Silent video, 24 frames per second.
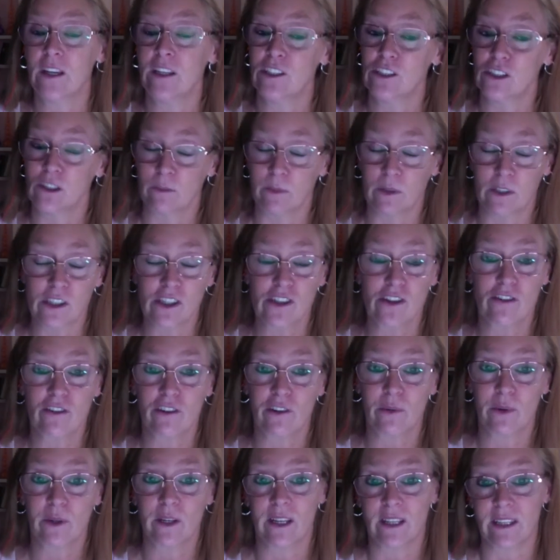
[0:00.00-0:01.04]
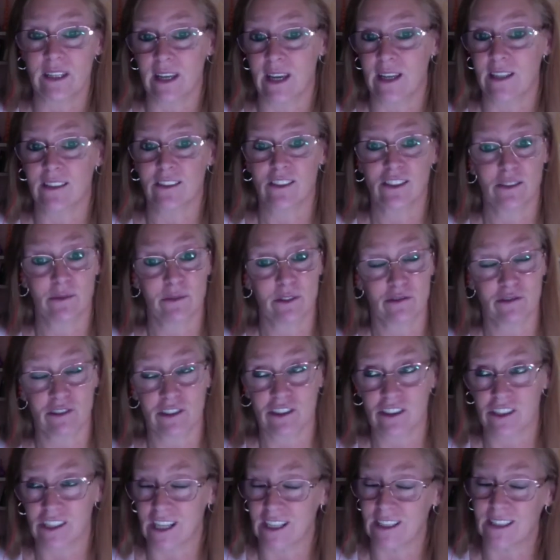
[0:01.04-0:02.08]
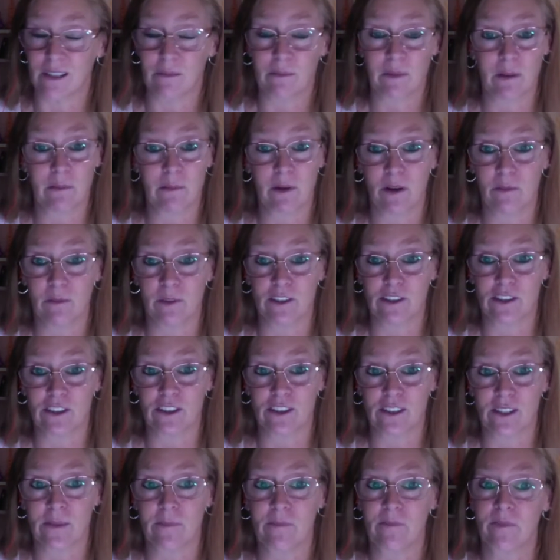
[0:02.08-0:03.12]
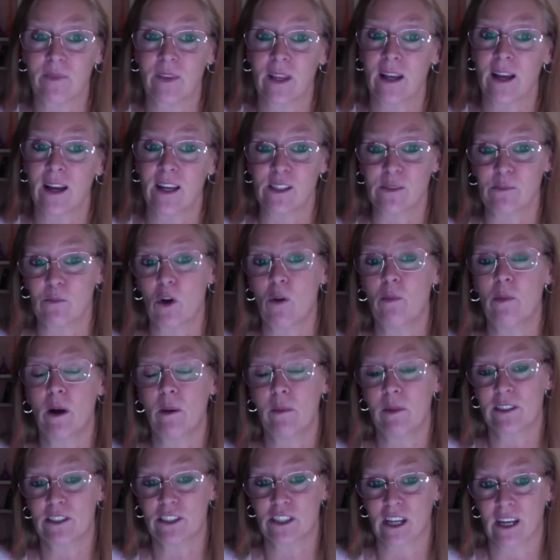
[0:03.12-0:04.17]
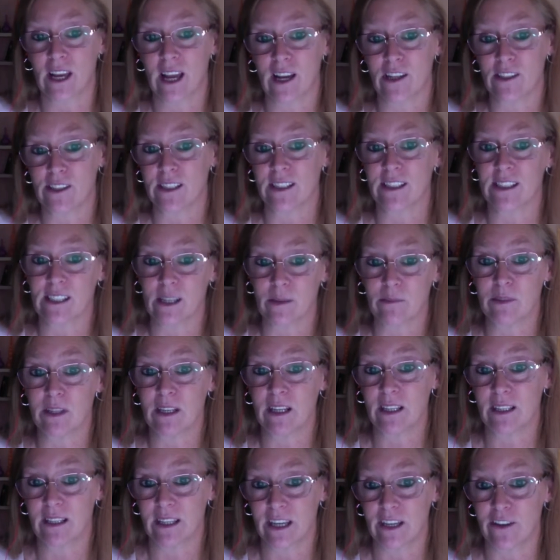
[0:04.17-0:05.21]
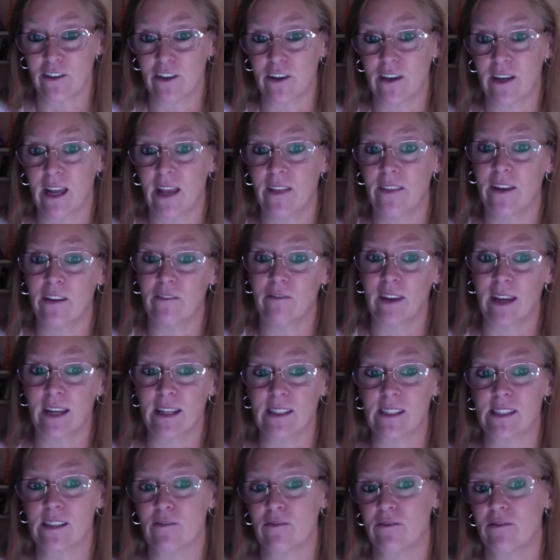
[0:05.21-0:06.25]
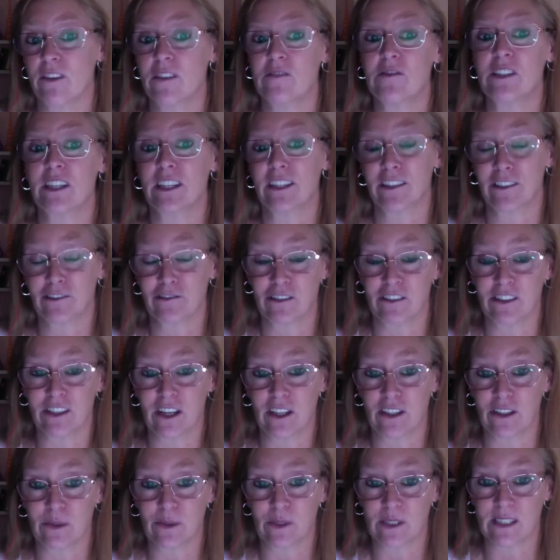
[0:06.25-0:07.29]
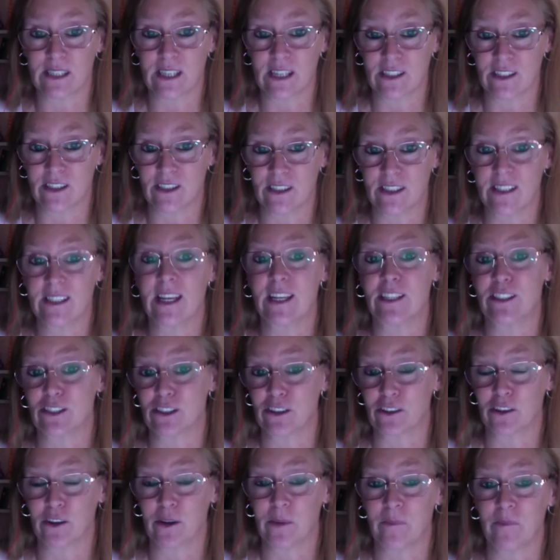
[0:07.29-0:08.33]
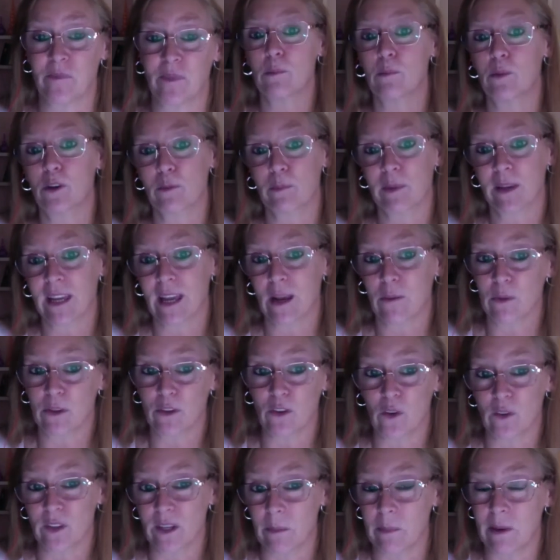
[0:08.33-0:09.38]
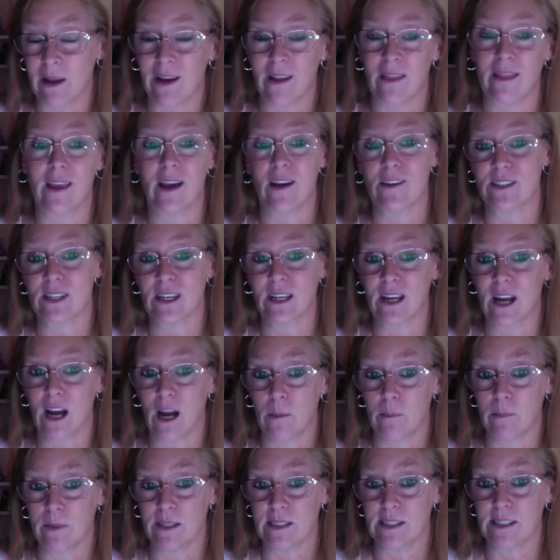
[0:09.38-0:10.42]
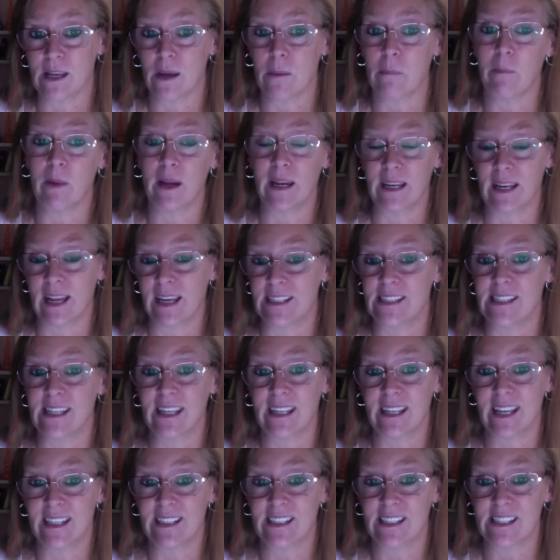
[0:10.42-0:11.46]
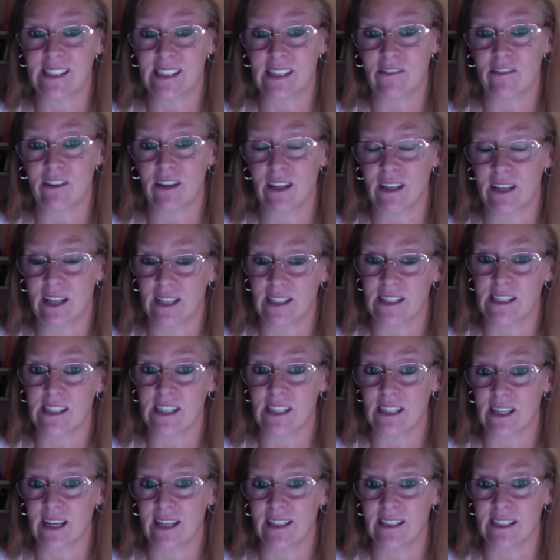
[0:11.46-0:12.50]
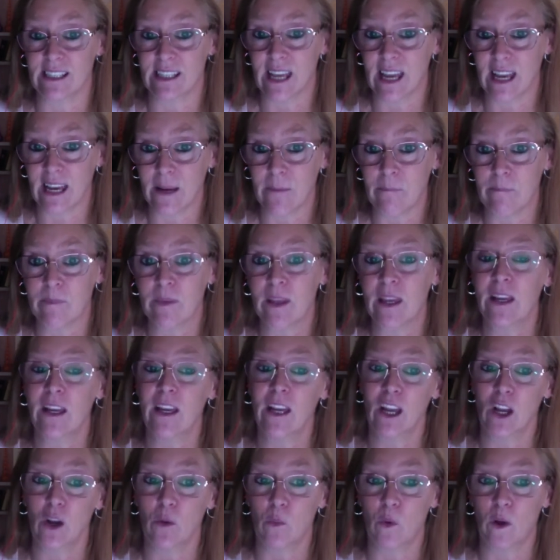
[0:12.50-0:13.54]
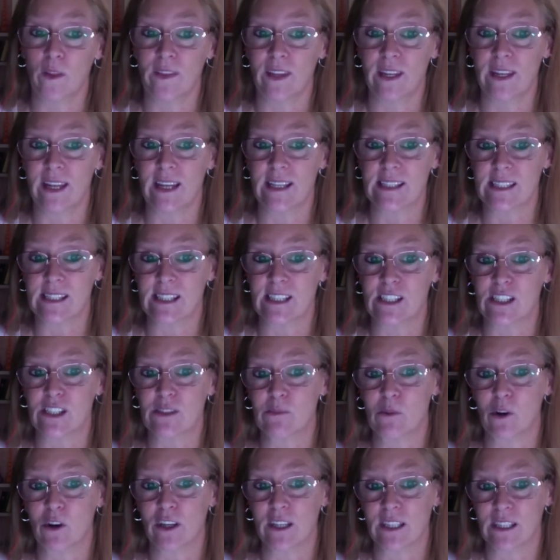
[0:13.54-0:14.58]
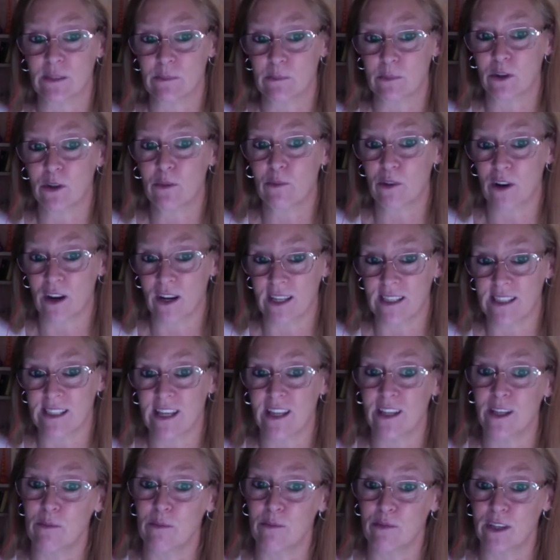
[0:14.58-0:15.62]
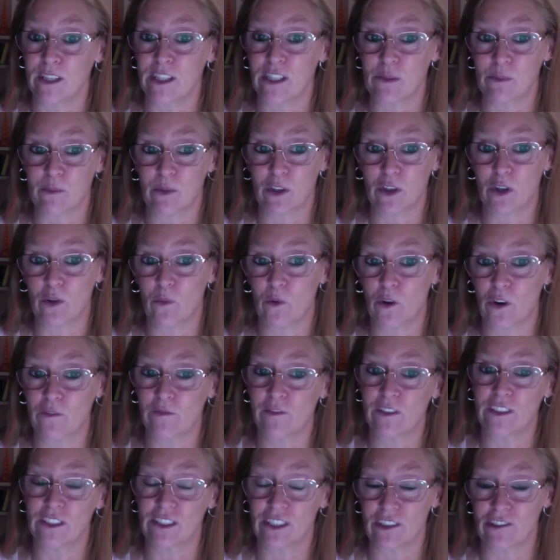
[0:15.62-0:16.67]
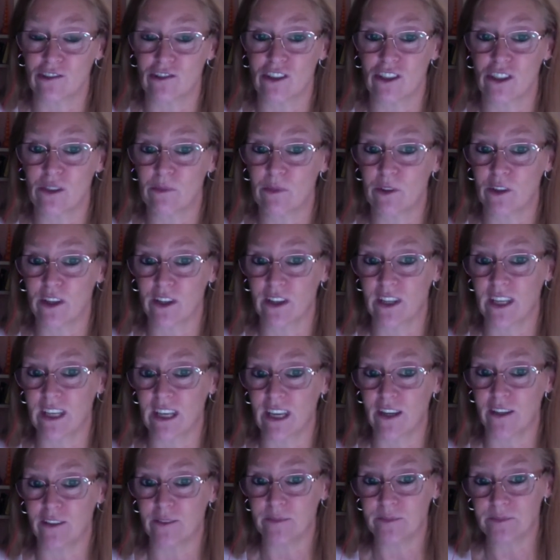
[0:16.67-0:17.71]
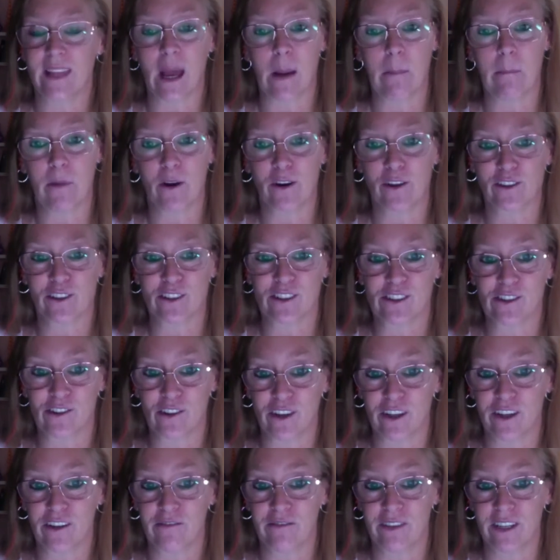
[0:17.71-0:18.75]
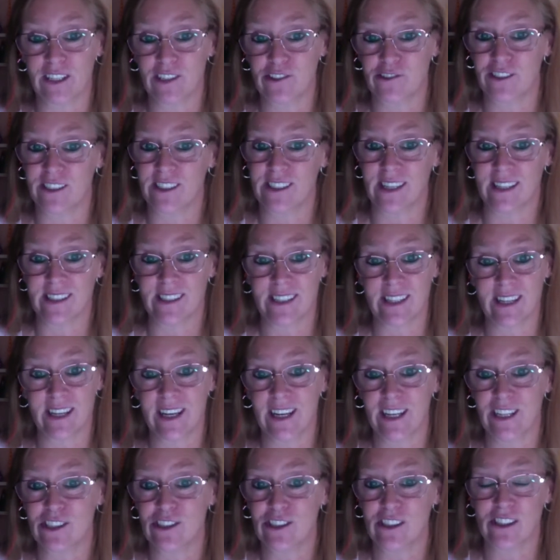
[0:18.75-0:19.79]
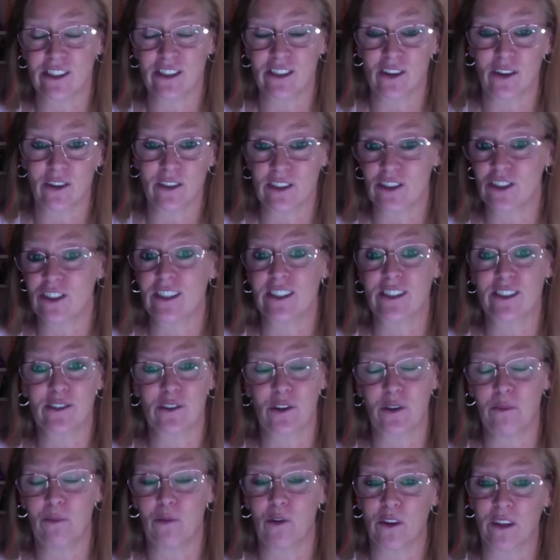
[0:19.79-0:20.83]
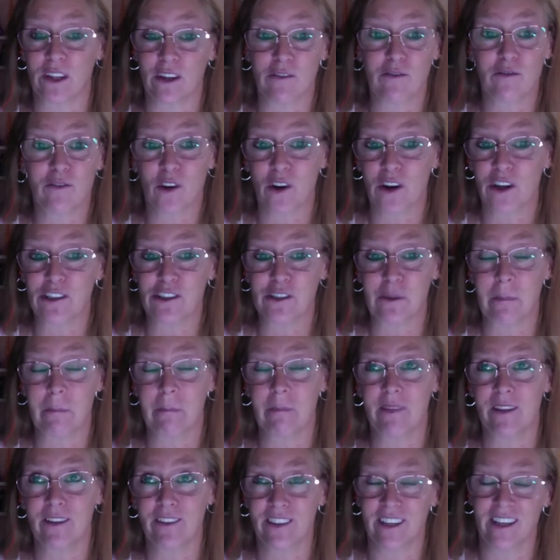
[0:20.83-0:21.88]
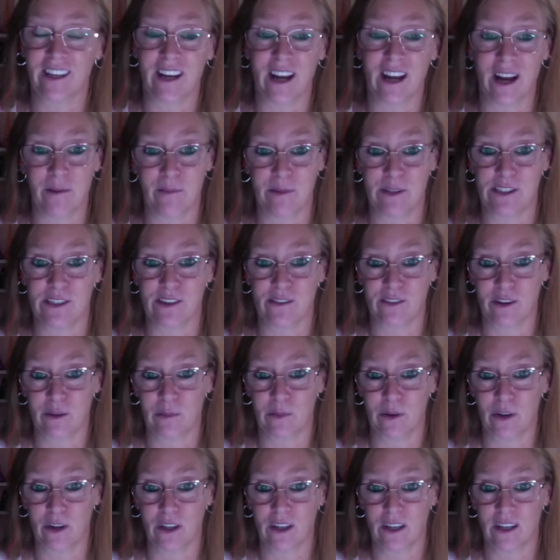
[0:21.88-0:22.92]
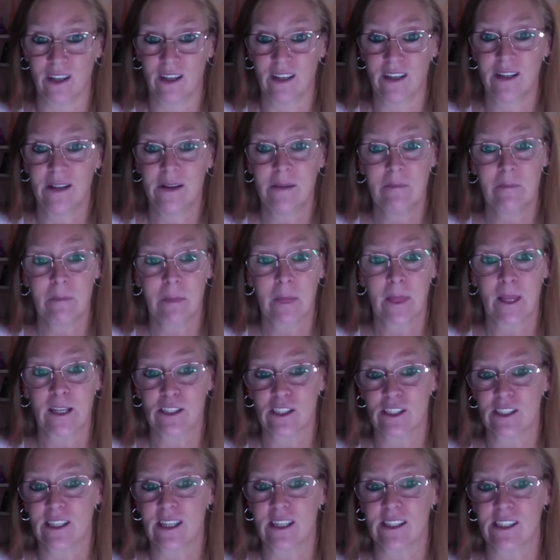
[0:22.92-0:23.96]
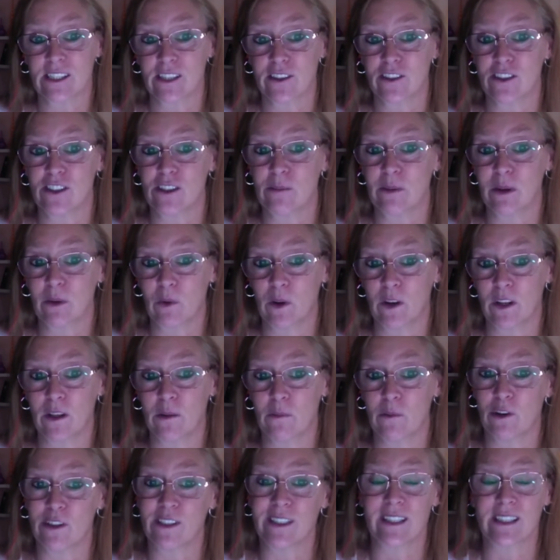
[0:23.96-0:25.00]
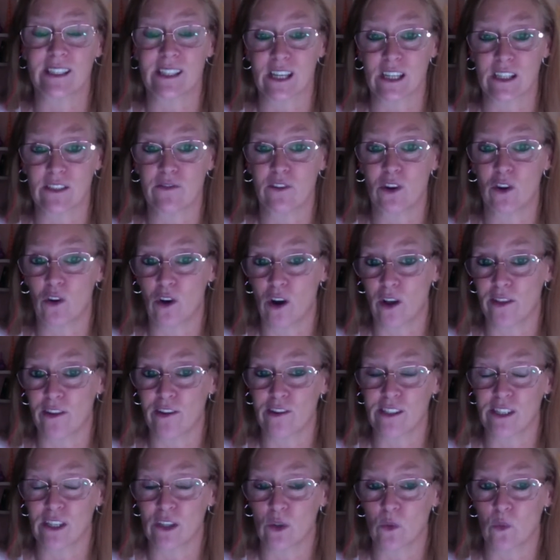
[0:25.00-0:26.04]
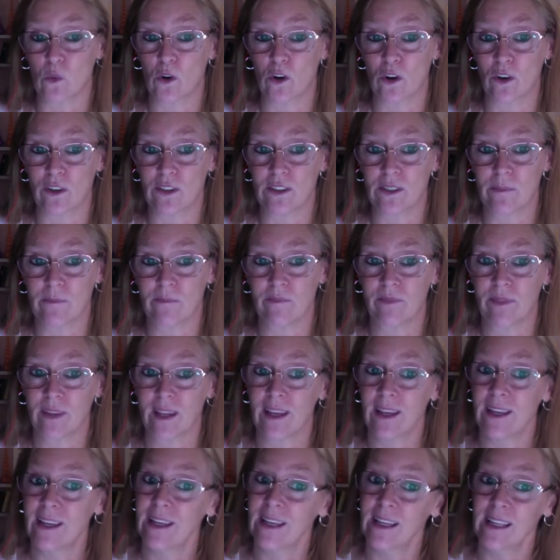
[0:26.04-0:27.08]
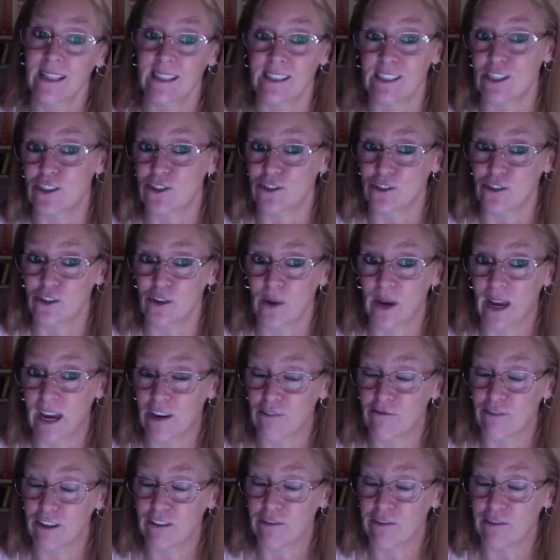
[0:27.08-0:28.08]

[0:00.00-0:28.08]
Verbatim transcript: She pushed through it, and yet she was rejected by publishers. A small publishing house accepted it later, and an advance of $1,500 was sent, sent to her. The book began with only about a thousand copies, and by 1997 and 1998, it won the Nestlé Smarties Book Prize British Book Award for Children's Book of the Year. That marked the start of her victories, and today she sold, she sold more than 400 million copies of her book. She's considered to be one of the most successful authors in the world. Did you know Henry